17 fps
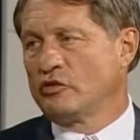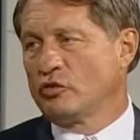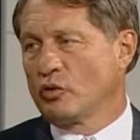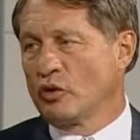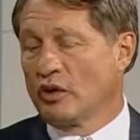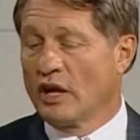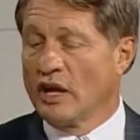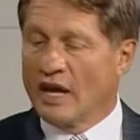
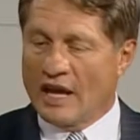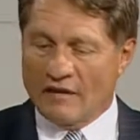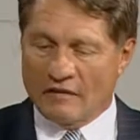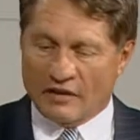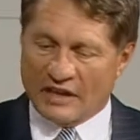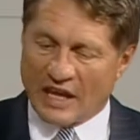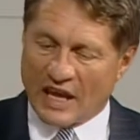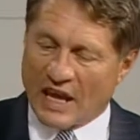stored.
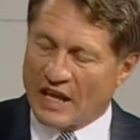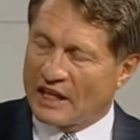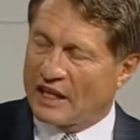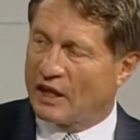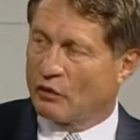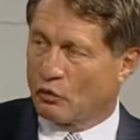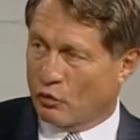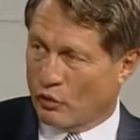If it can't
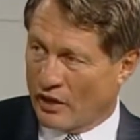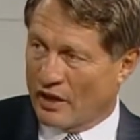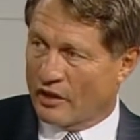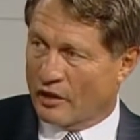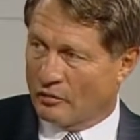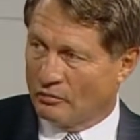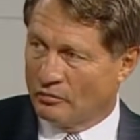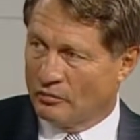get rid
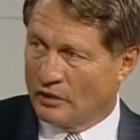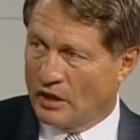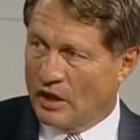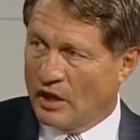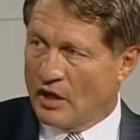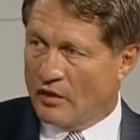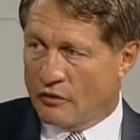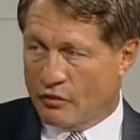of them
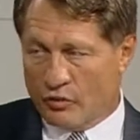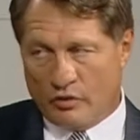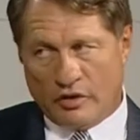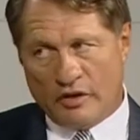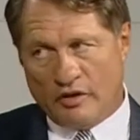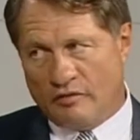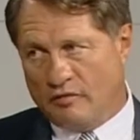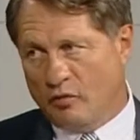through
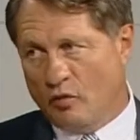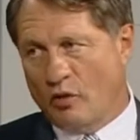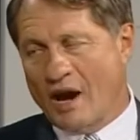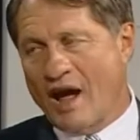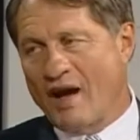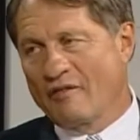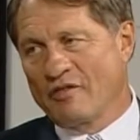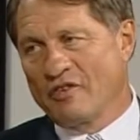the
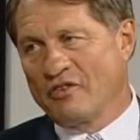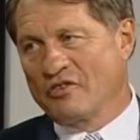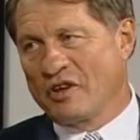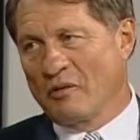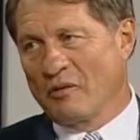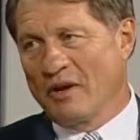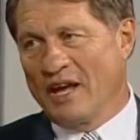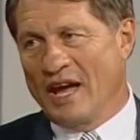4 avenues
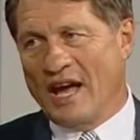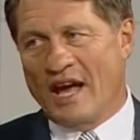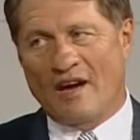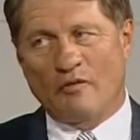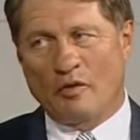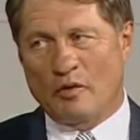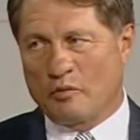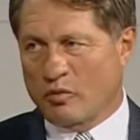that we
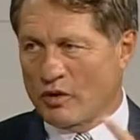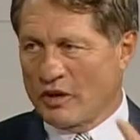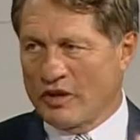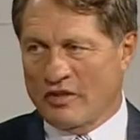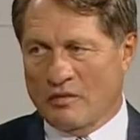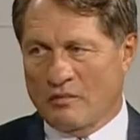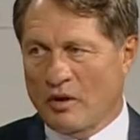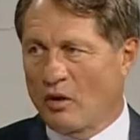have, we
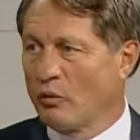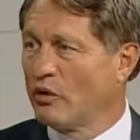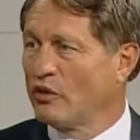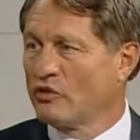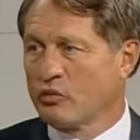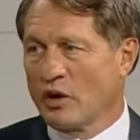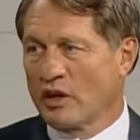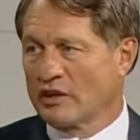breathe them out,
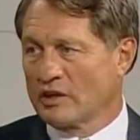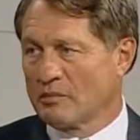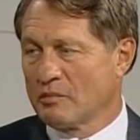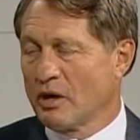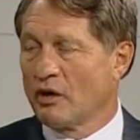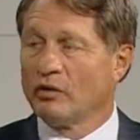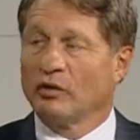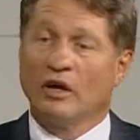we sweat
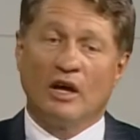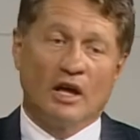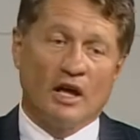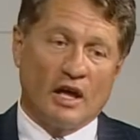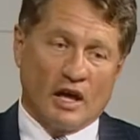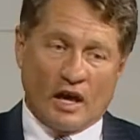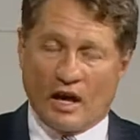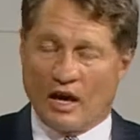them out,
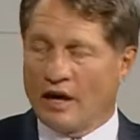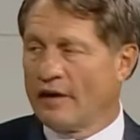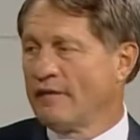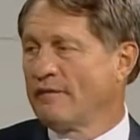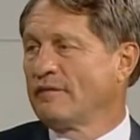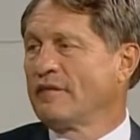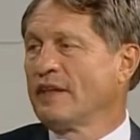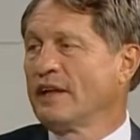
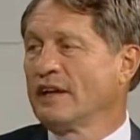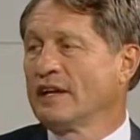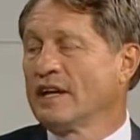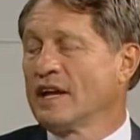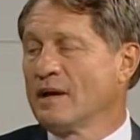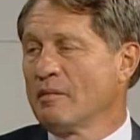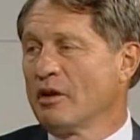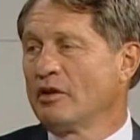they
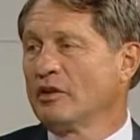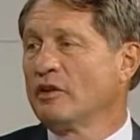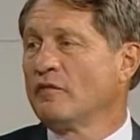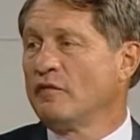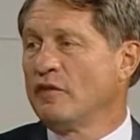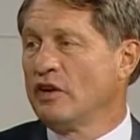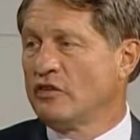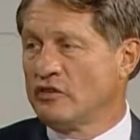can come out in
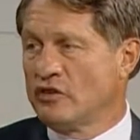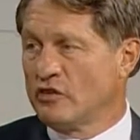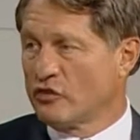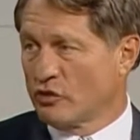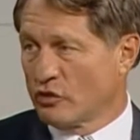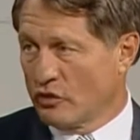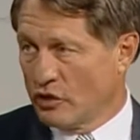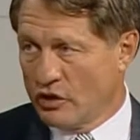the
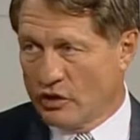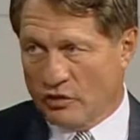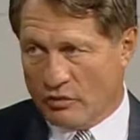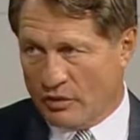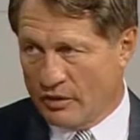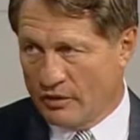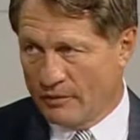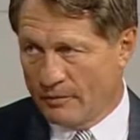feces or in the
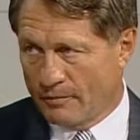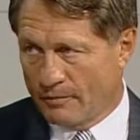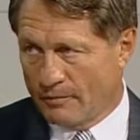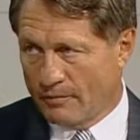urine.